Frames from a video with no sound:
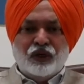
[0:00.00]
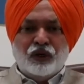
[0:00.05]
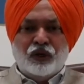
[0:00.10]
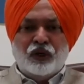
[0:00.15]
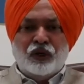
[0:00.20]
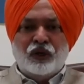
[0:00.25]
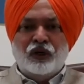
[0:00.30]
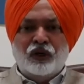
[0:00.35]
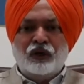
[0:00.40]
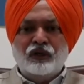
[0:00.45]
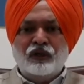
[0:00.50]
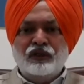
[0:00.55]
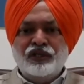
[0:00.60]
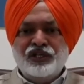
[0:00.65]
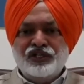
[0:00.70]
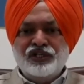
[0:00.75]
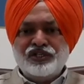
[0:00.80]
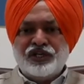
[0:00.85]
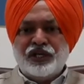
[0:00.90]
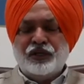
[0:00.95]
all the
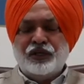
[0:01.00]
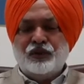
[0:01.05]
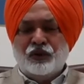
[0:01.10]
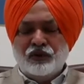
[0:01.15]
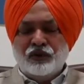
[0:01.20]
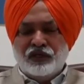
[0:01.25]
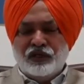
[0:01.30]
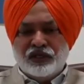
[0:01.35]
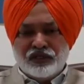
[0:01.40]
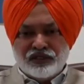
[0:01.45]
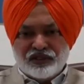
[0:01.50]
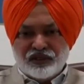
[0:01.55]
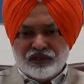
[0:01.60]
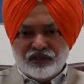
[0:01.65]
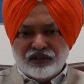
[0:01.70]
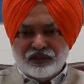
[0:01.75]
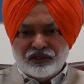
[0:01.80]
stakeholders